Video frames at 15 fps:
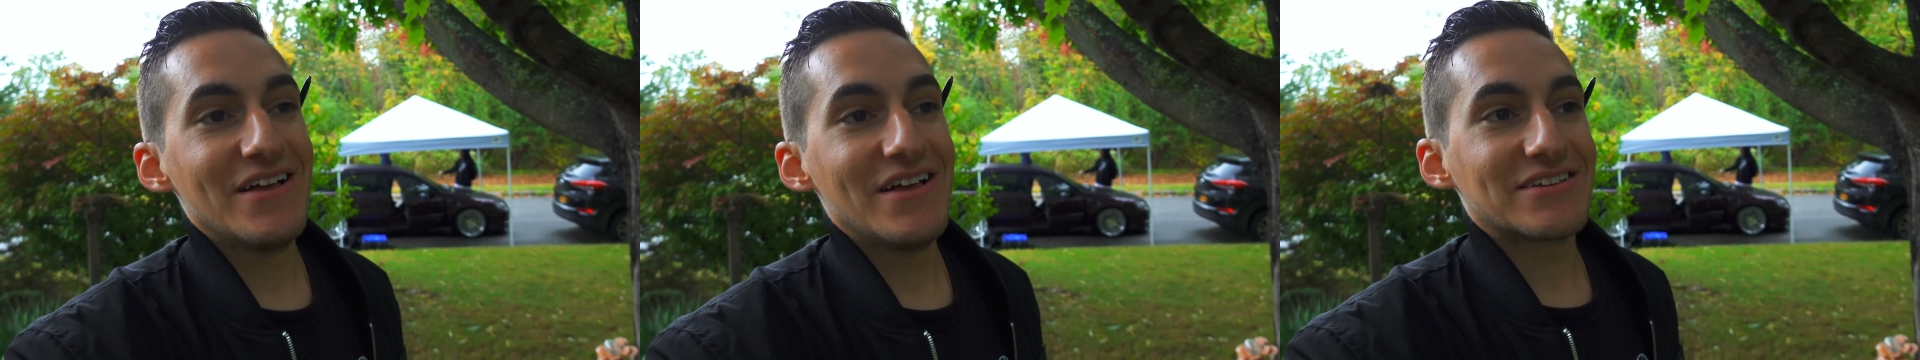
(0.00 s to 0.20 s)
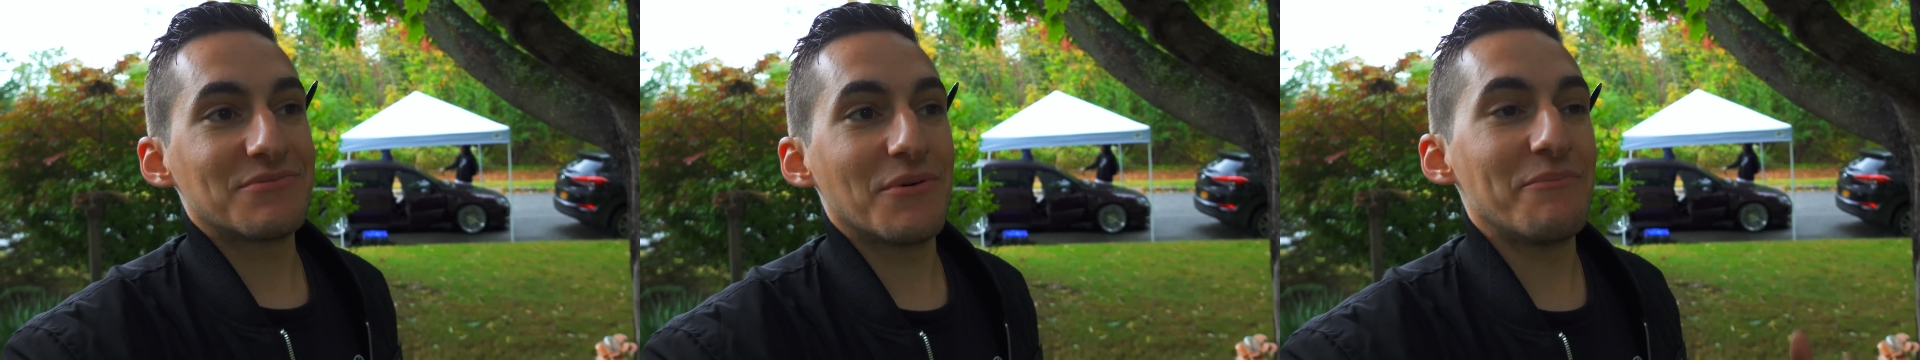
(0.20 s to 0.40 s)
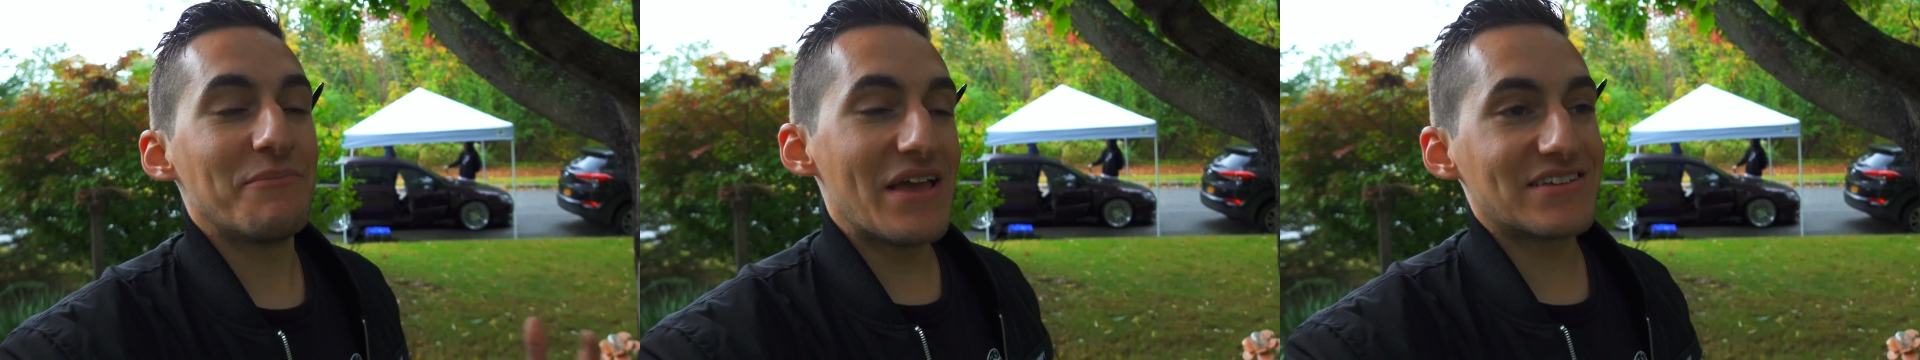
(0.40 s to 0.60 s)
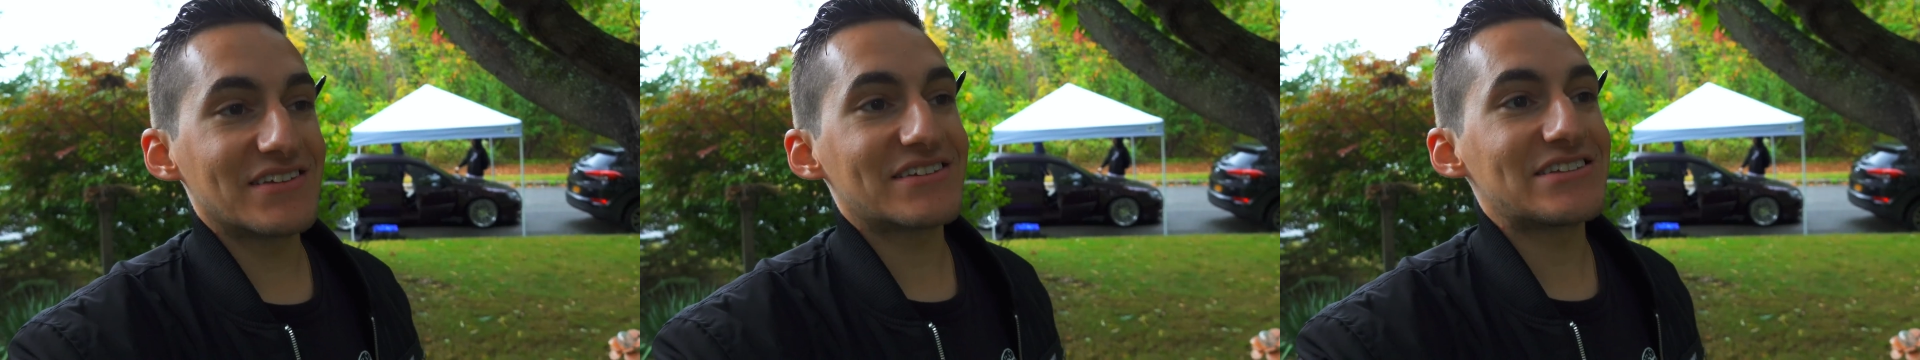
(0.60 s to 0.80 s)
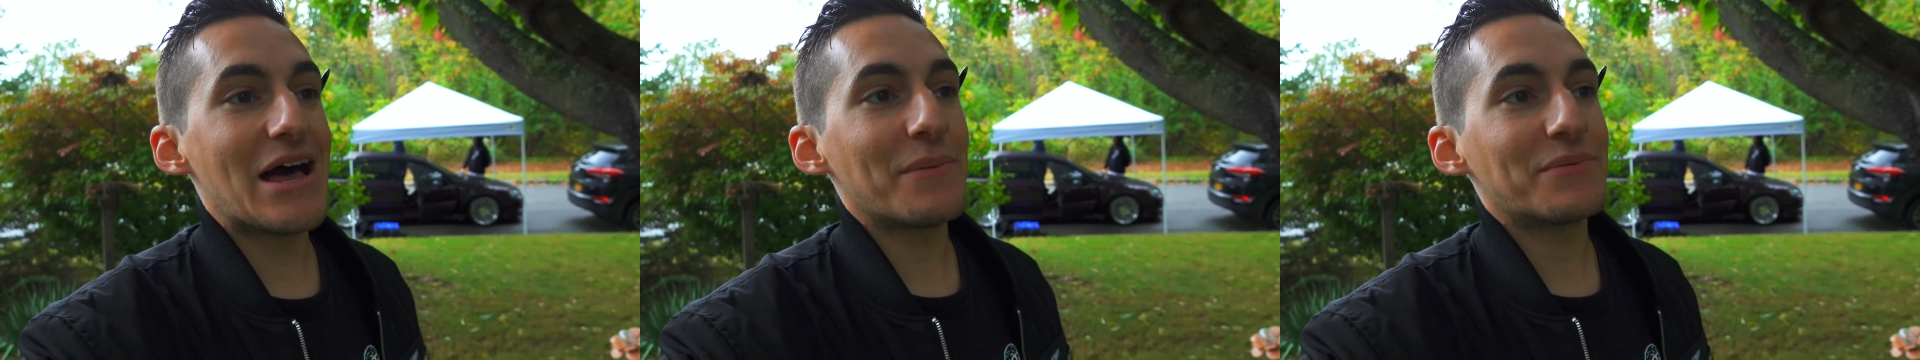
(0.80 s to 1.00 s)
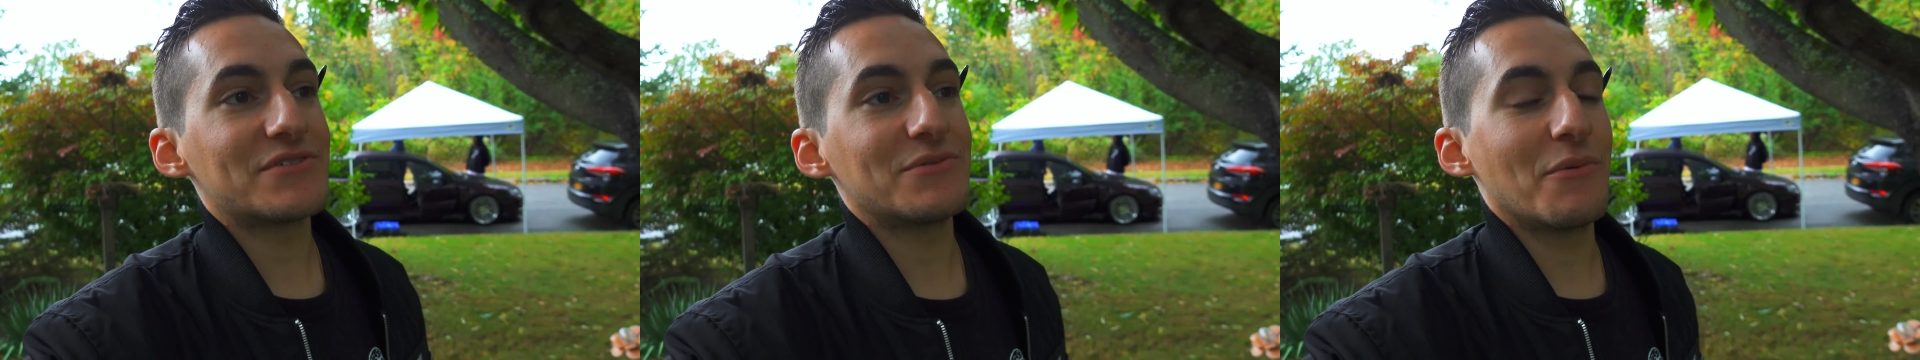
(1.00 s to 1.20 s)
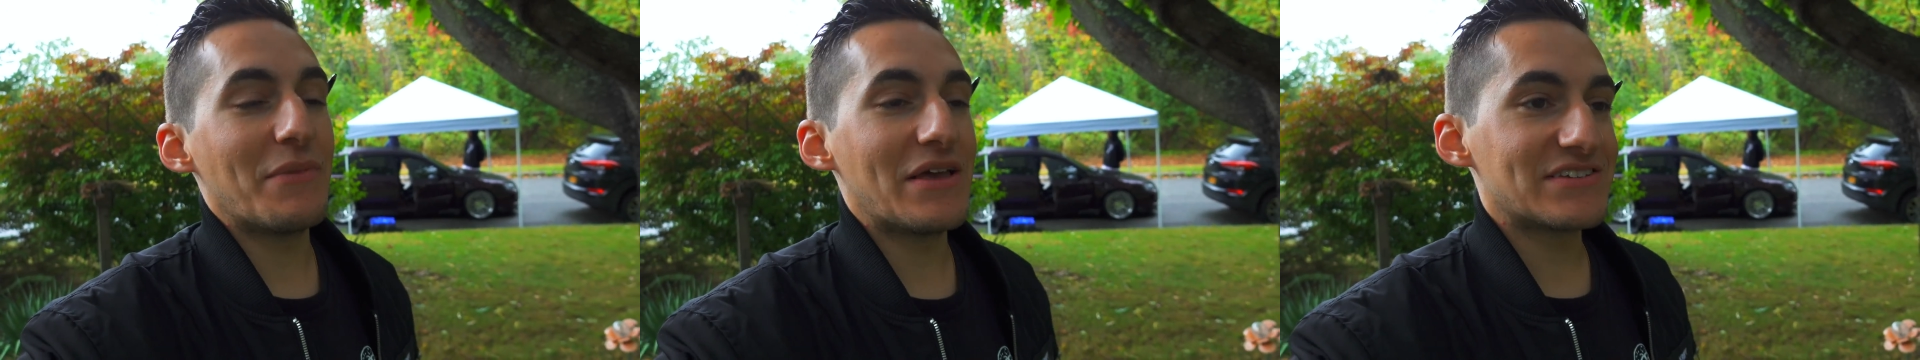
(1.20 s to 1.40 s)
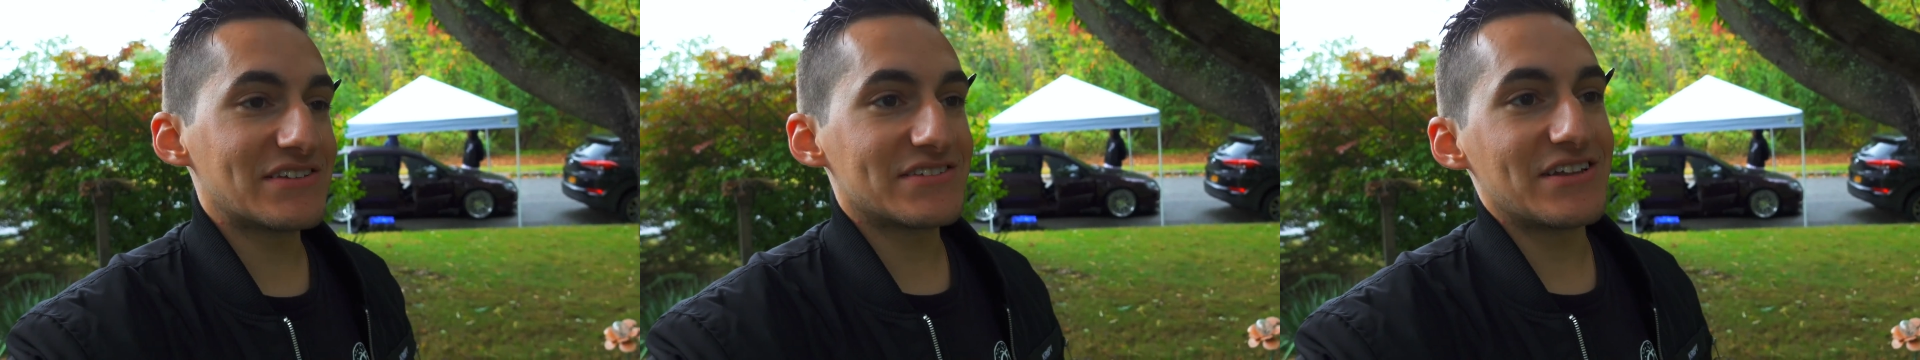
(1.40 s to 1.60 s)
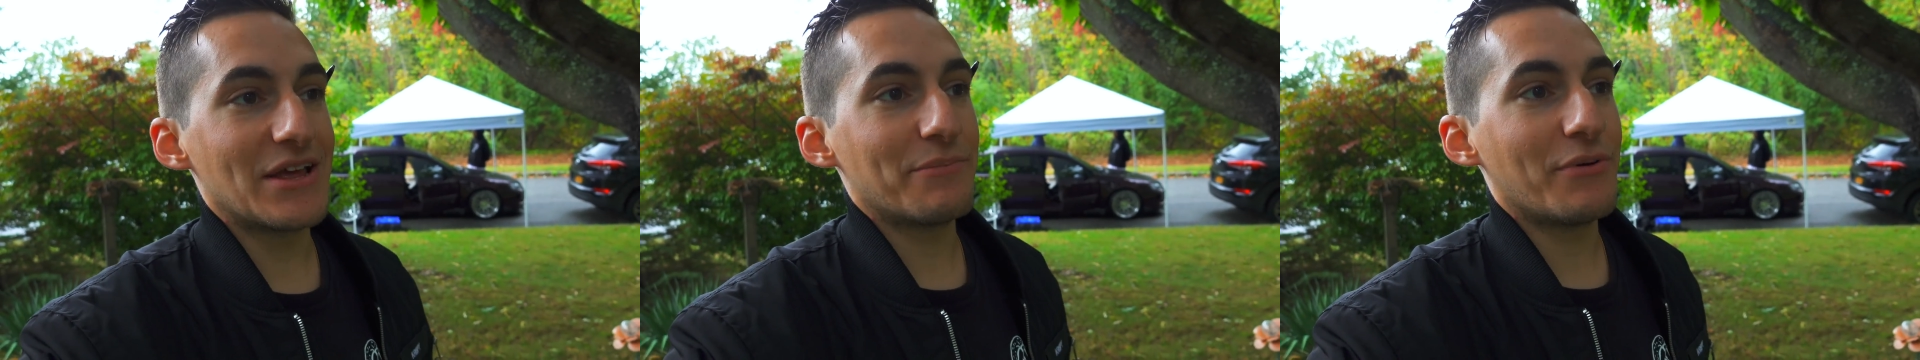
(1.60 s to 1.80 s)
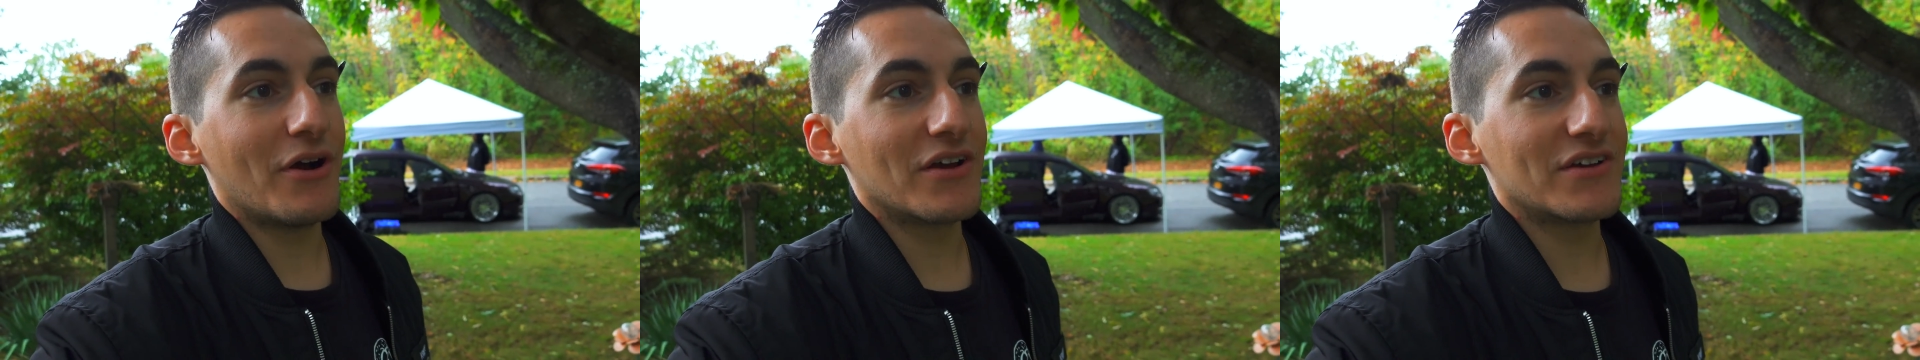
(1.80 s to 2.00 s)
Some amazing stops, some amazing
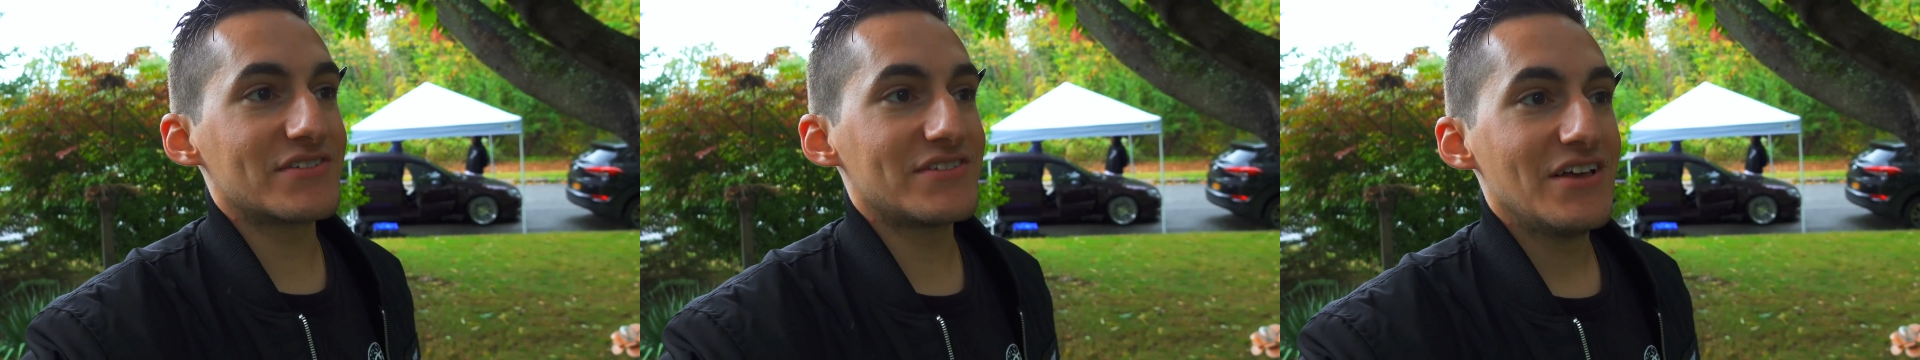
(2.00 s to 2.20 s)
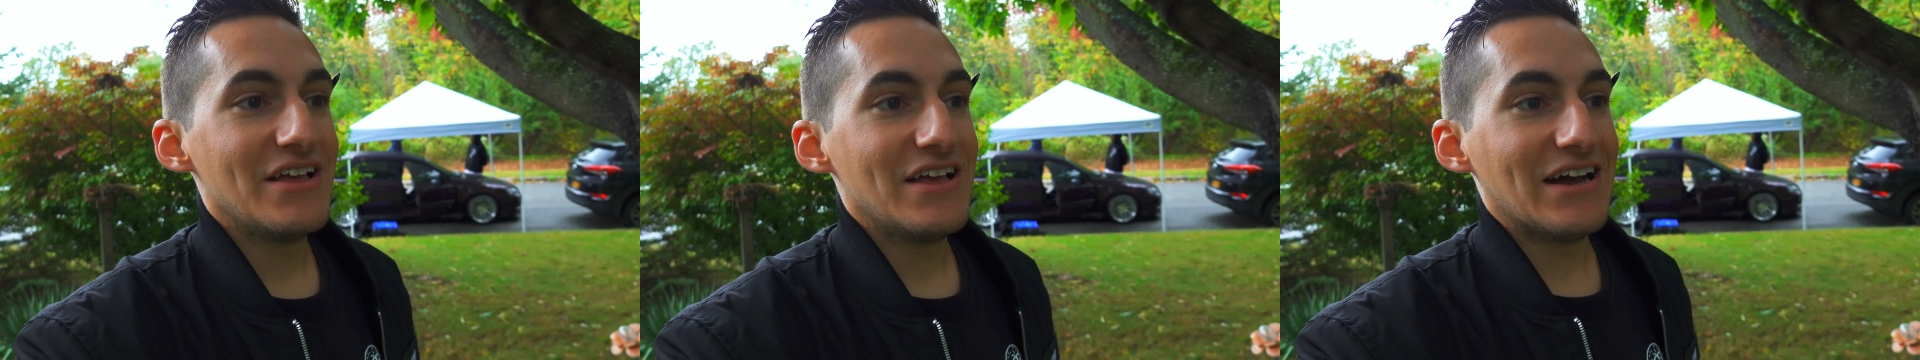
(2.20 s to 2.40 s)
state parks.